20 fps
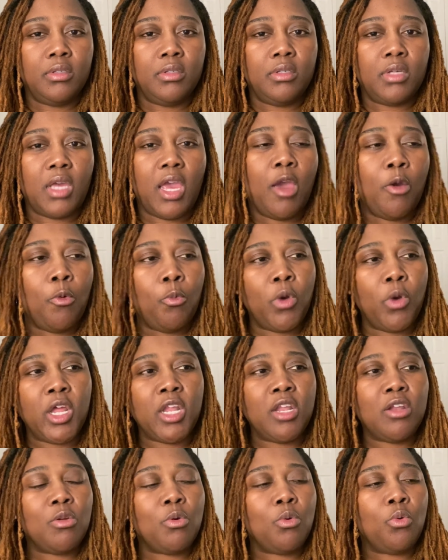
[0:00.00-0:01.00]
And
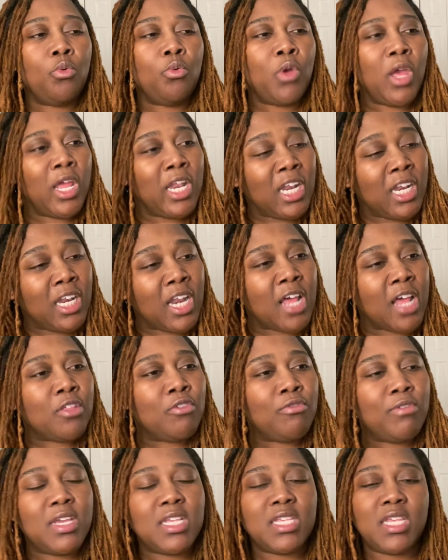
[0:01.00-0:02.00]

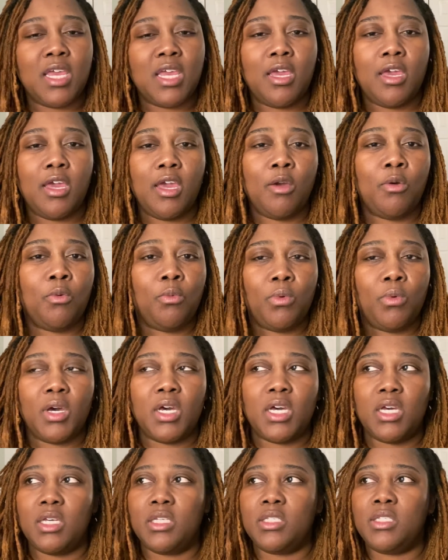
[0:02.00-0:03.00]
another reason
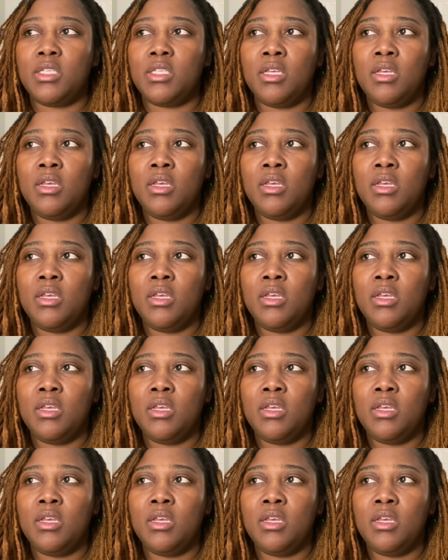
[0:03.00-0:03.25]
it